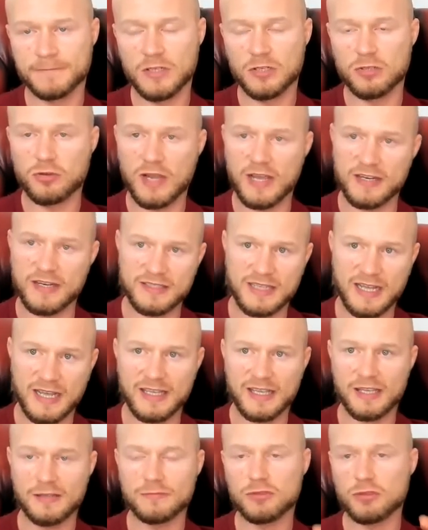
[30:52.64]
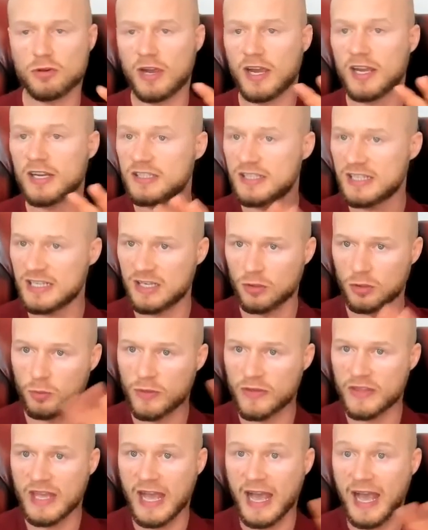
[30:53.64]
Try and attack it, try and deal
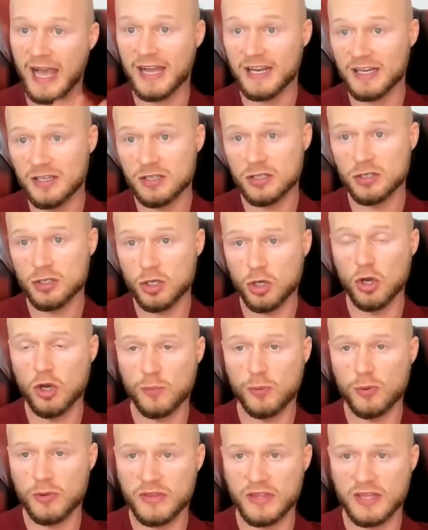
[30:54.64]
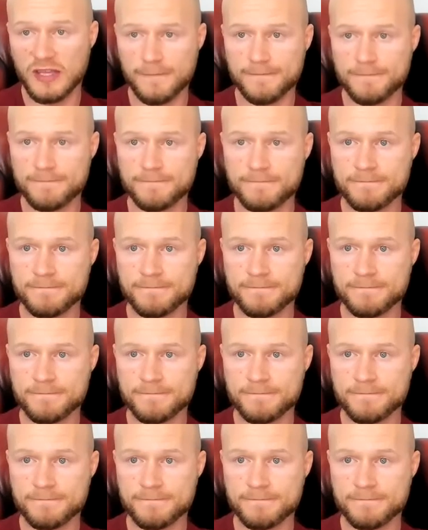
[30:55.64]
with it and cope with it.